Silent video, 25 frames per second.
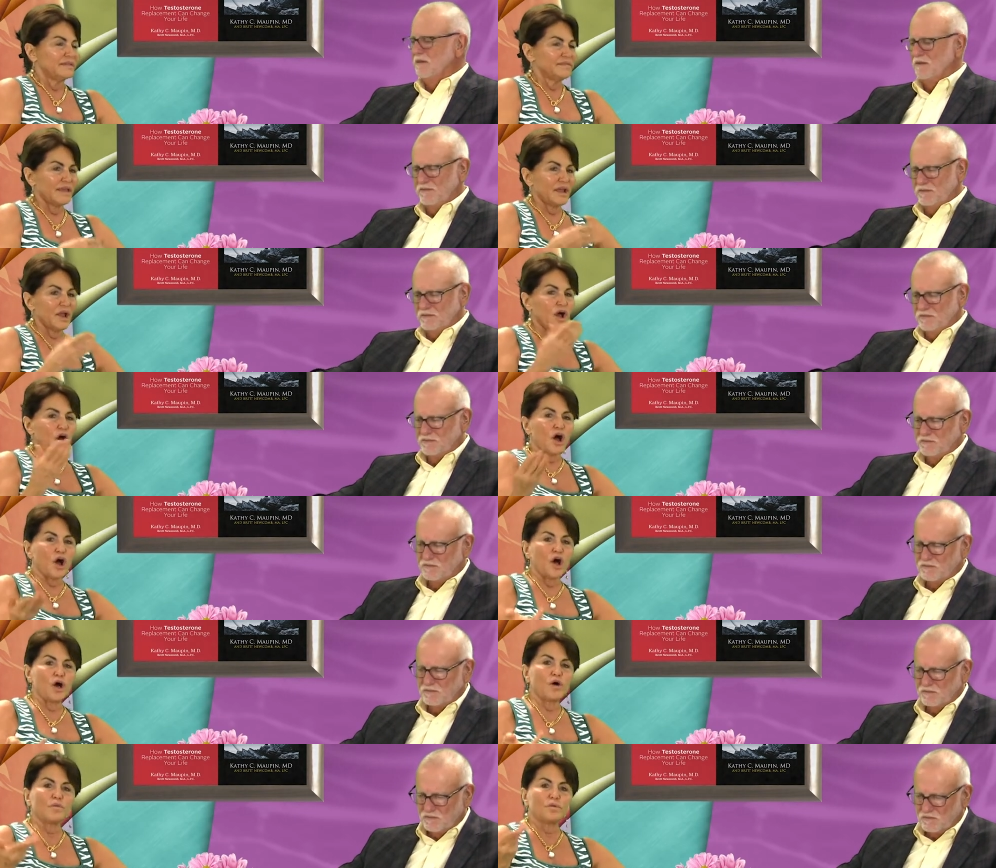Speaker 1: They
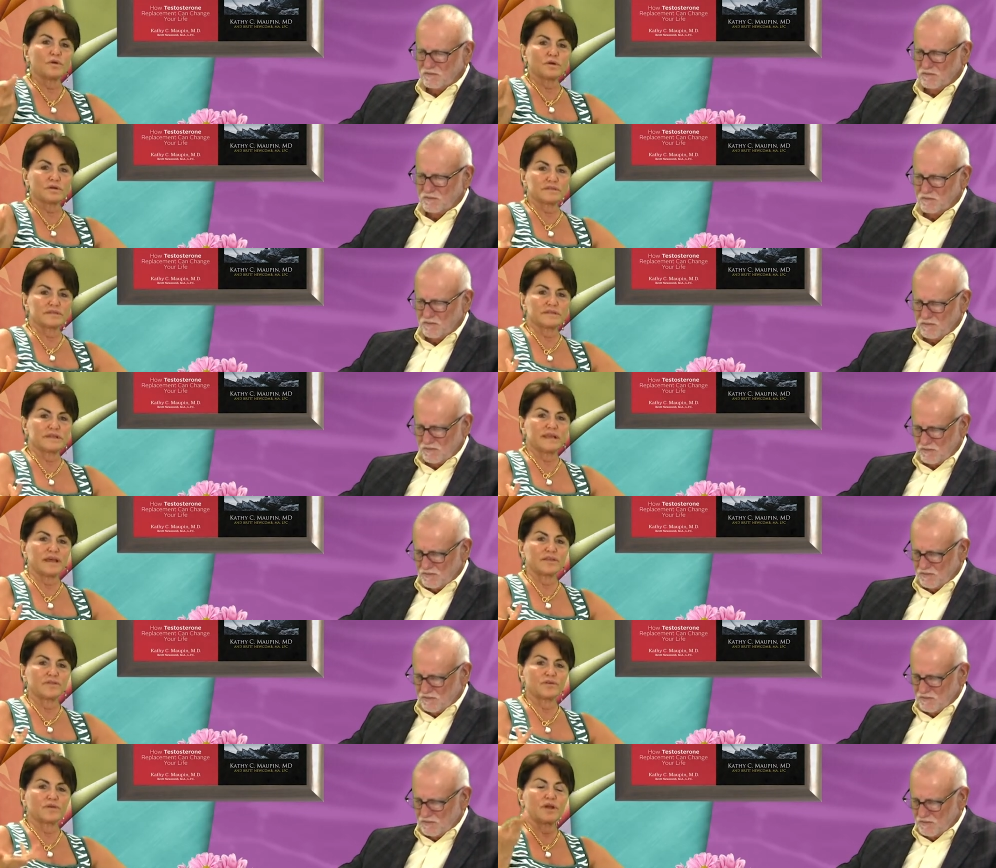all work
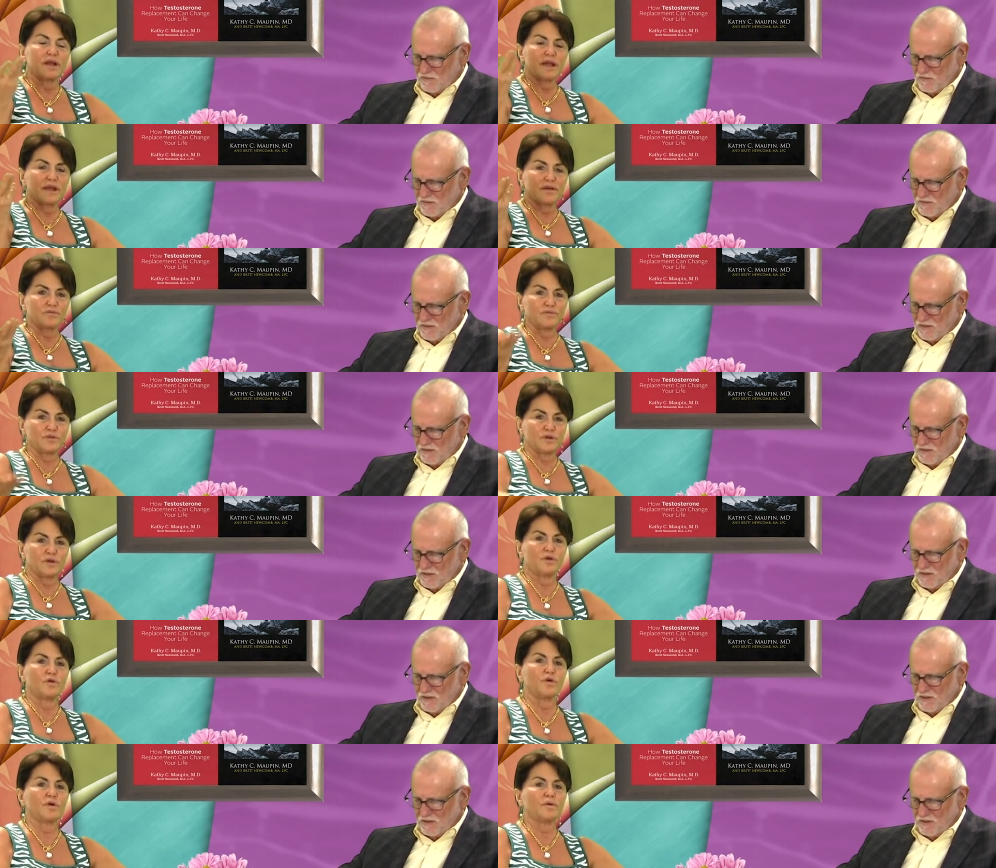together.
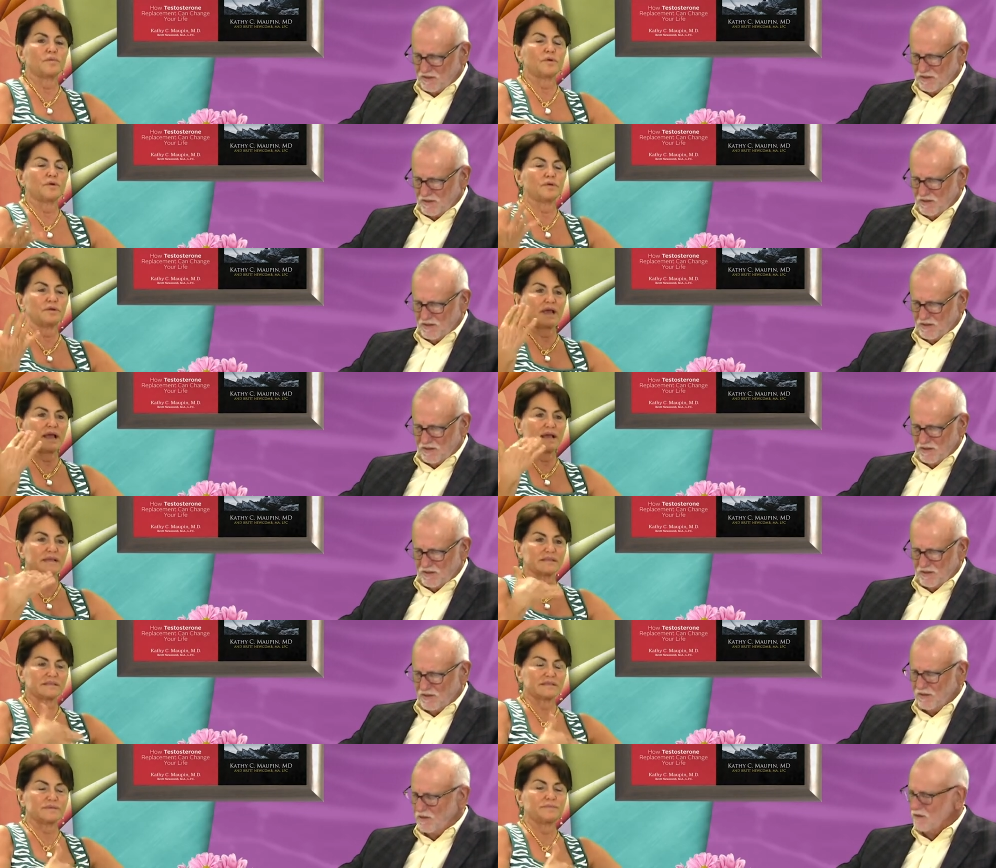Every hormone
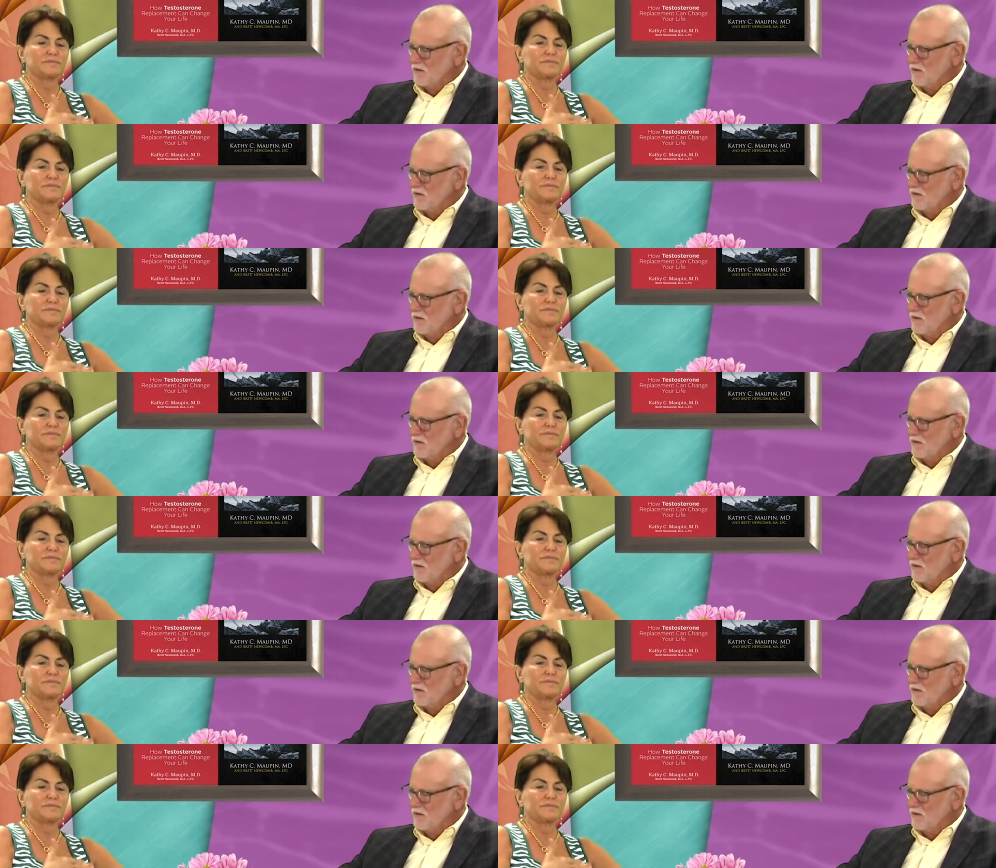has